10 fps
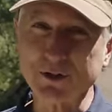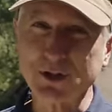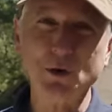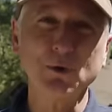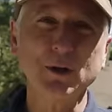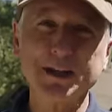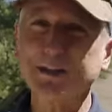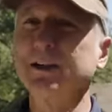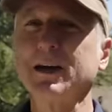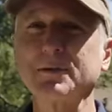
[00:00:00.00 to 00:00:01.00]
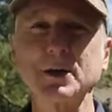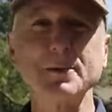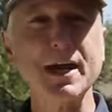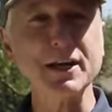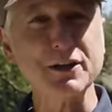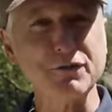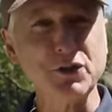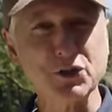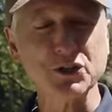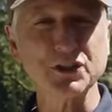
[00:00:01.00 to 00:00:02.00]
So let's clear up some of that
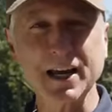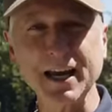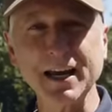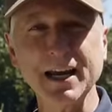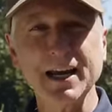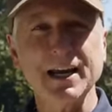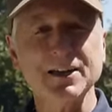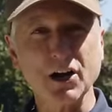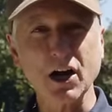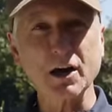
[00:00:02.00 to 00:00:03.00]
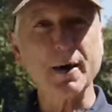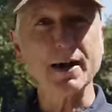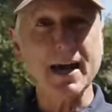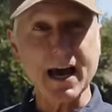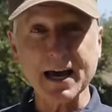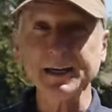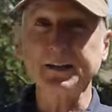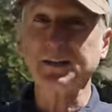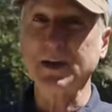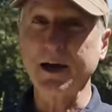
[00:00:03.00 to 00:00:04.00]
confusion today and talk about how to get
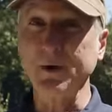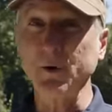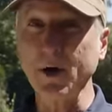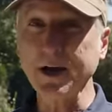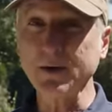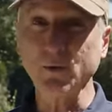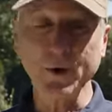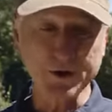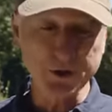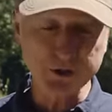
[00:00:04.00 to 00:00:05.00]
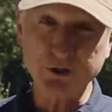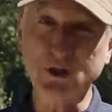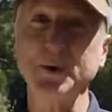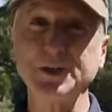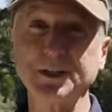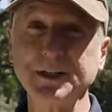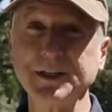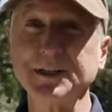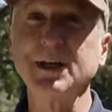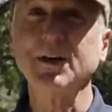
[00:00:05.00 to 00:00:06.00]
the timing right, whether you're sowing
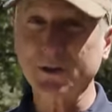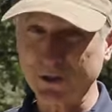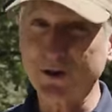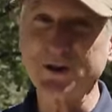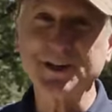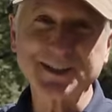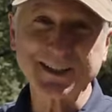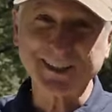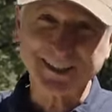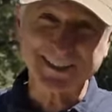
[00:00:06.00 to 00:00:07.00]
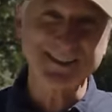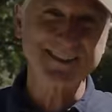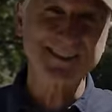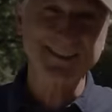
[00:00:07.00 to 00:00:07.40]
seeds or starting seedlings.